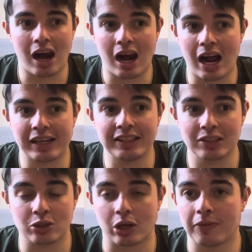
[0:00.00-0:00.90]
And he
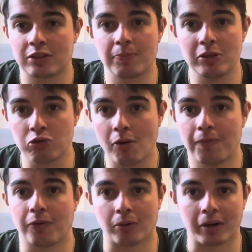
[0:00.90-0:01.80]
deserves to be
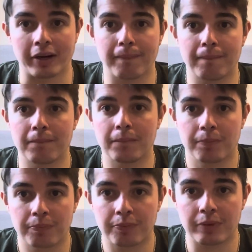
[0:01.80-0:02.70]
dropped for it.
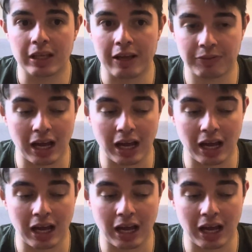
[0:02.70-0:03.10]
If